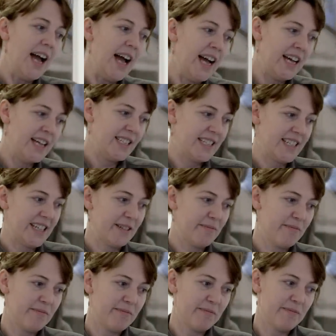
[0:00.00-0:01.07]
And
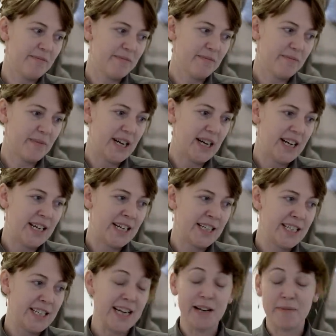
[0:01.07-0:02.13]

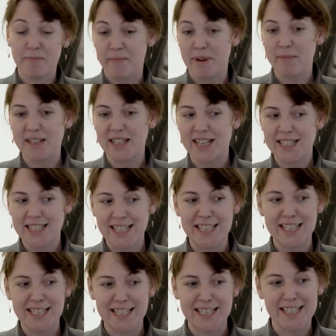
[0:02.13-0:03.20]
yeah, I mean, I
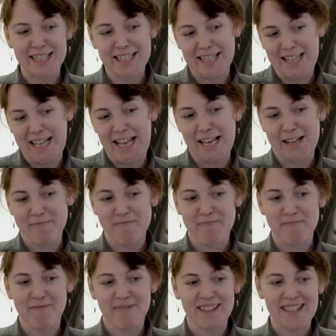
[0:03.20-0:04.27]
see that
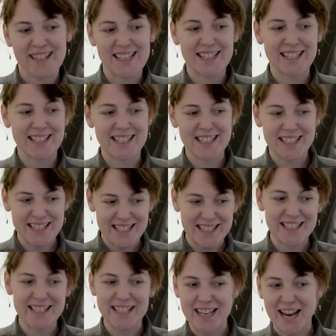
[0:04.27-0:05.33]
this
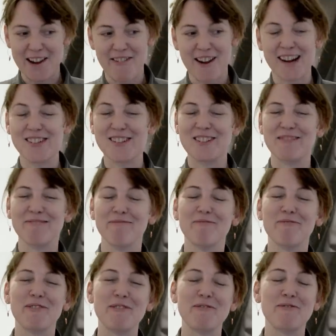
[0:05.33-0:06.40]
is the direction
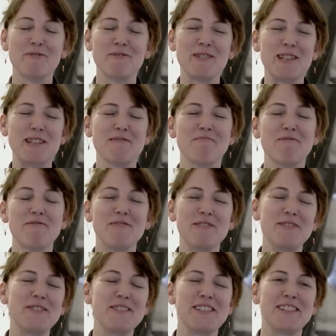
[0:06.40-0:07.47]
for the foreseeable
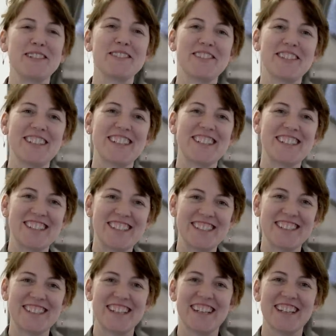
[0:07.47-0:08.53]
future.
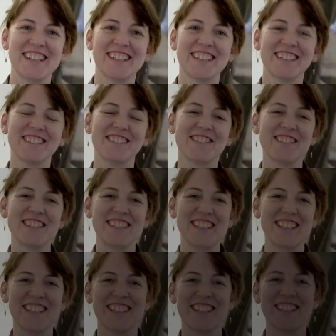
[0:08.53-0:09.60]
We'll
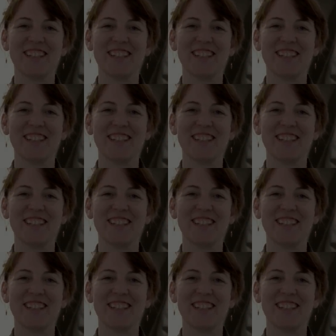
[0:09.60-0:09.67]
see.